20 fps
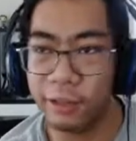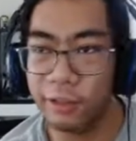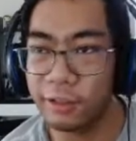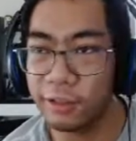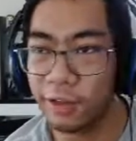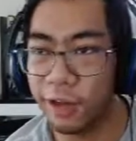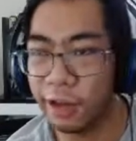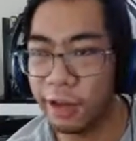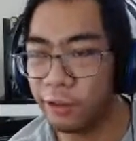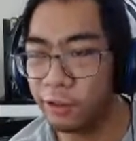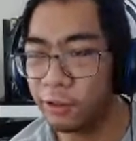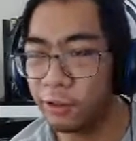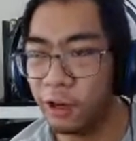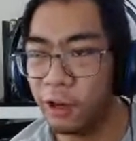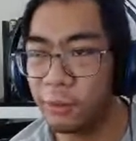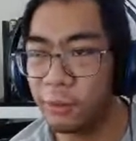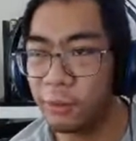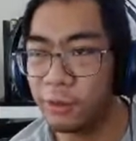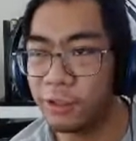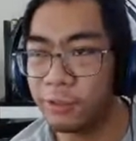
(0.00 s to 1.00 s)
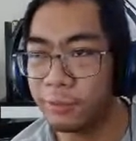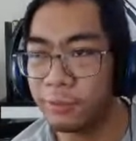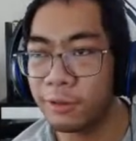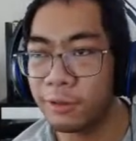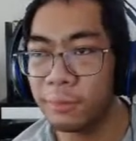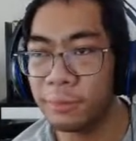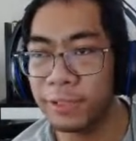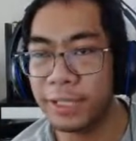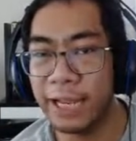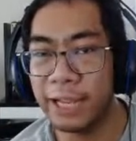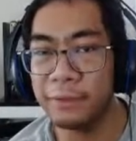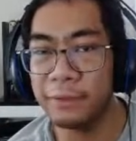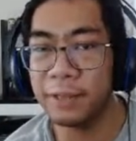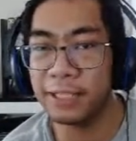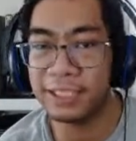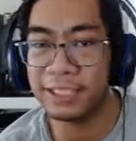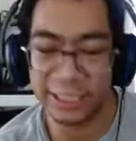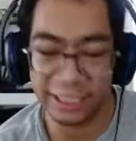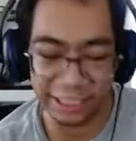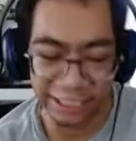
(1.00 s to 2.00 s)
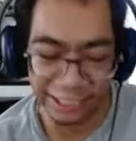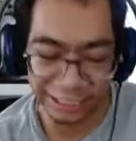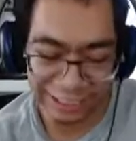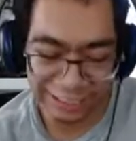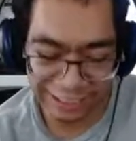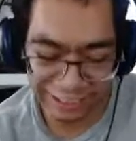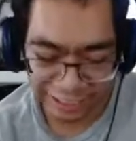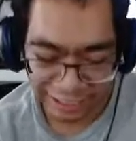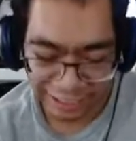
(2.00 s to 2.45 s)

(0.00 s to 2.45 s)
I could almost burp the ABCs.